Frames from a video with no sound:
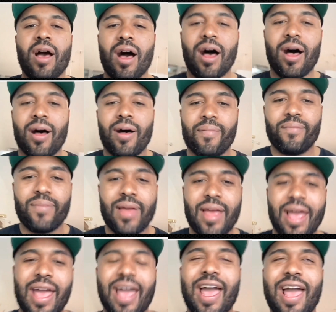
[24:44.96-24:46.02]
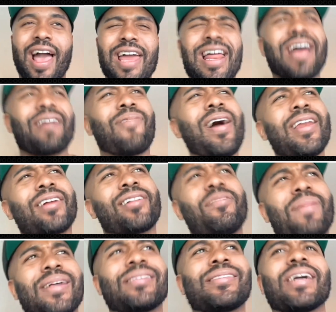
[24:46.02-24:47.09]
Um, and ironically,
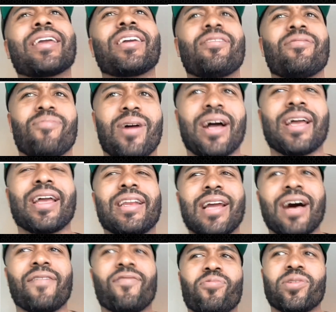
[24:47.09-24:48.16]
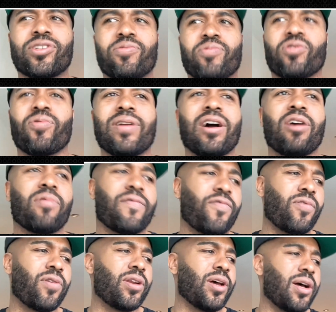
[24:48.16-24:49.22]
my second YA novel, which we're going out with
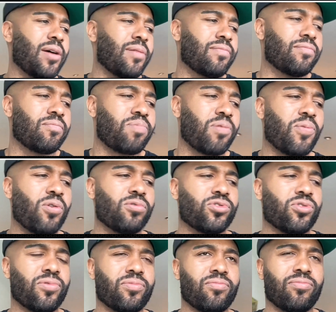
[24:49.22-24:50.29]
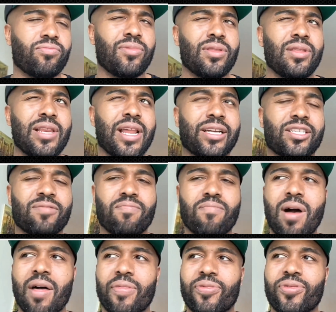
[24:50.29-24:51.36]
on proposal next
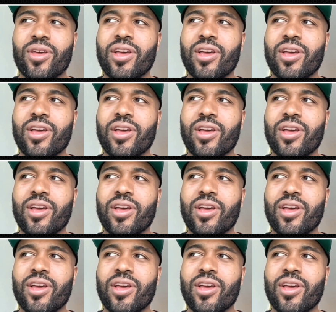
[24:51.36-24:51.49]
month,